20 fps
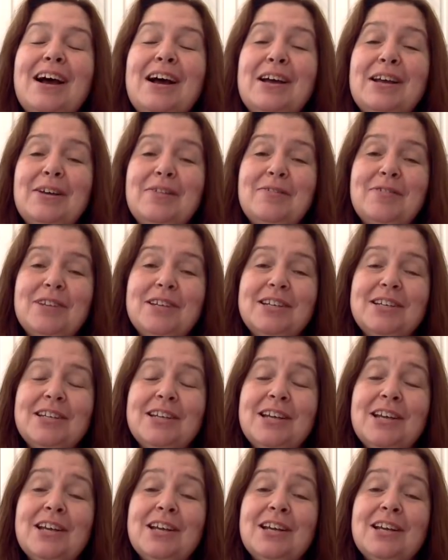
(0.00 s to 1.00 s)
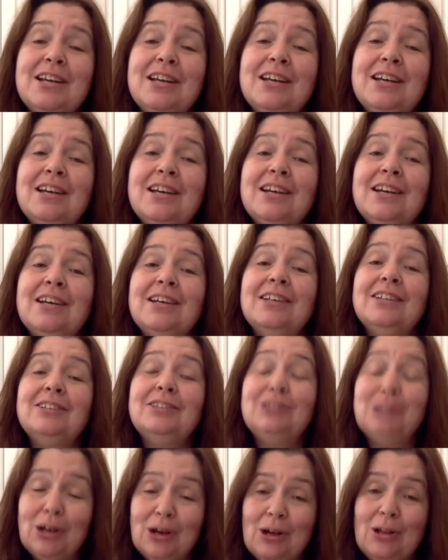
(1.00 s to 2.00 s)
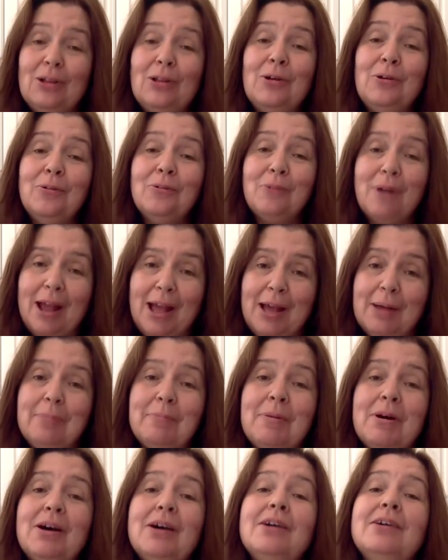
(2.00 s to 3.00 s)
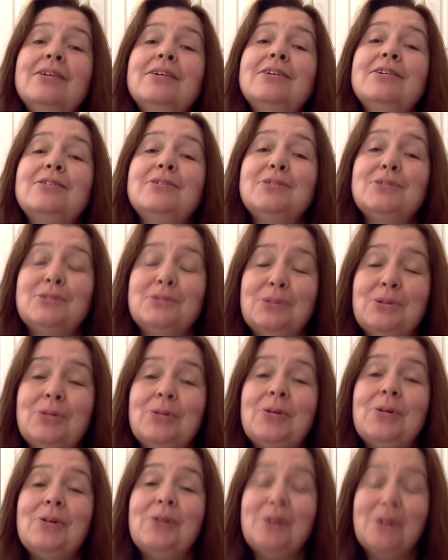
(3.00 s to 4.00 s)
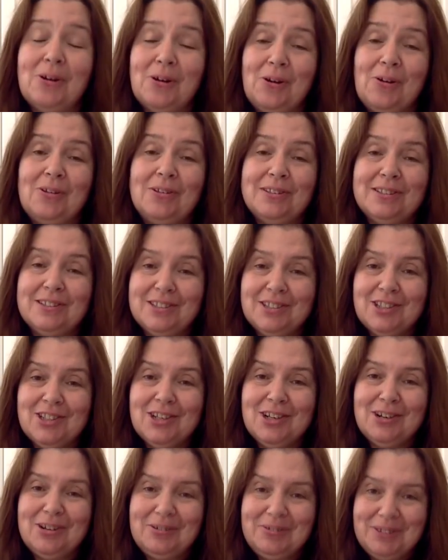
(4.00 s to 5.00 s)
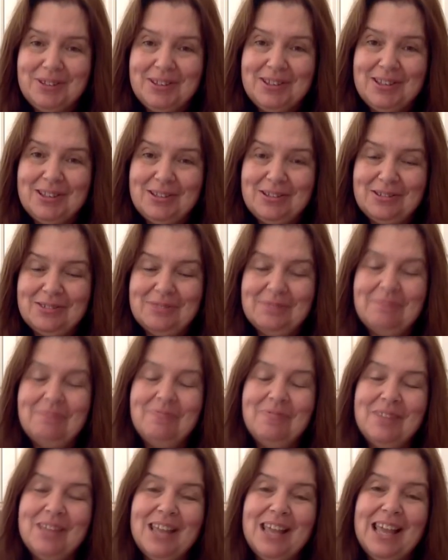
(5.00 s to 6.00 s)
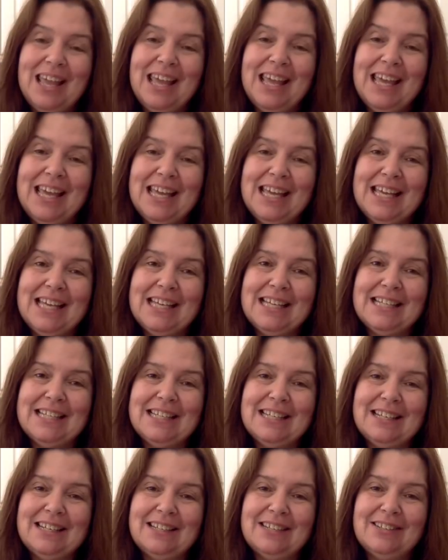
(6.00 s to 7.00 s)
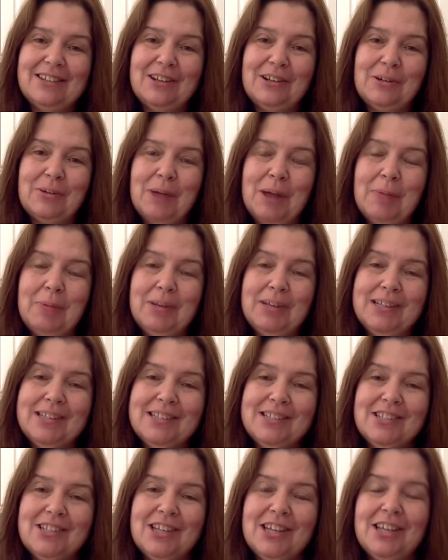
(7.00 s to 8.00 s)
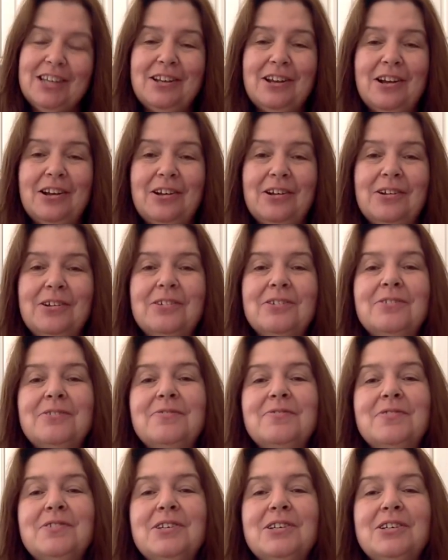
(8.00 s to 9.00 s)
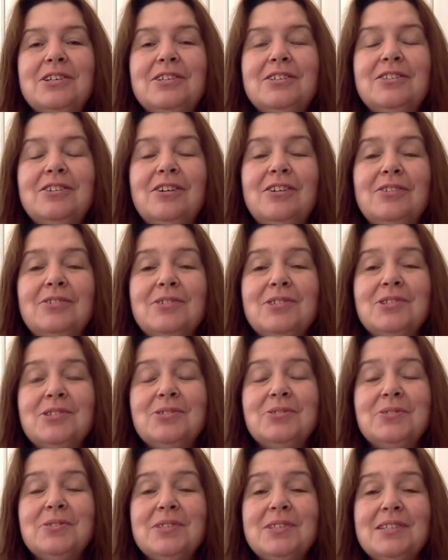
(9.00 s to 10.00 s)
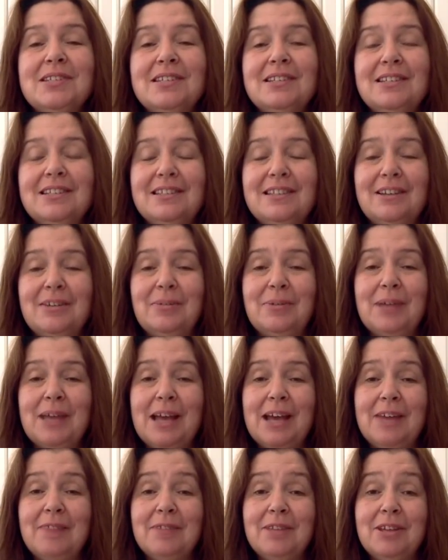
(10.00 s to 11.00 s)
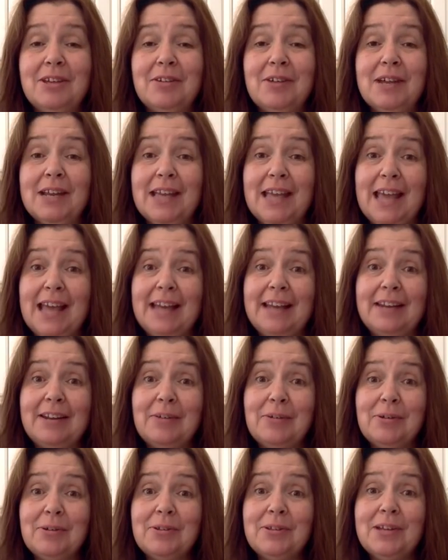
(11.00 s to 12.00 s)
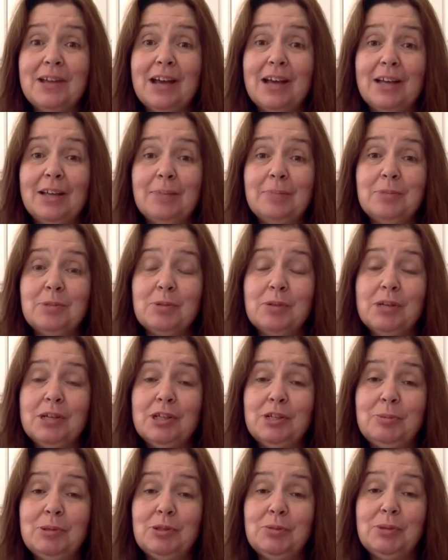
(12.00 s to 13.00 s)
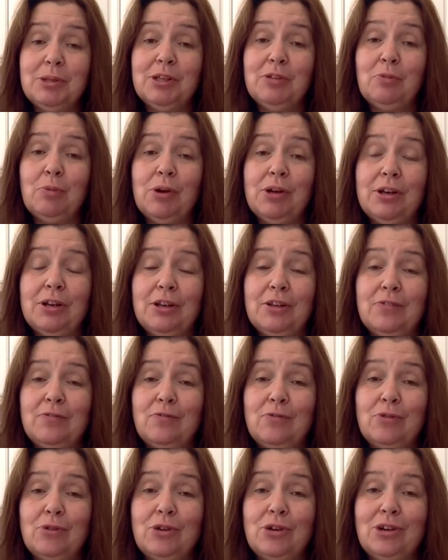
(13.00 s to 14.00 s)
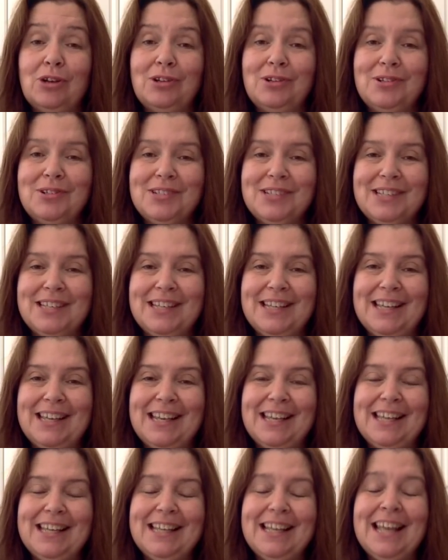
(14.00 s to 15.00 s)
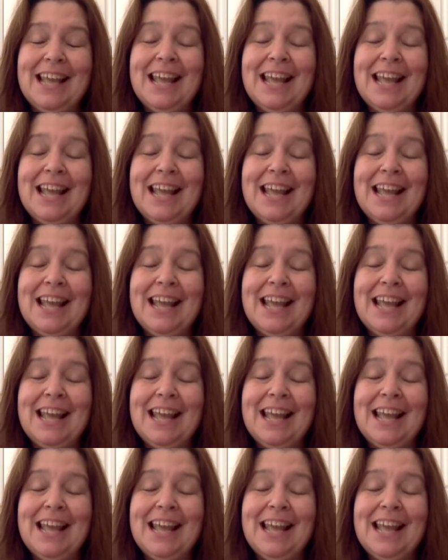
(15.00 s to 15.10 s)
have a Dollarama store haul to share with you. And Dollarama is a chain of dollar stores that we have here in Canada, where the items range between $1 and $4 Canadian.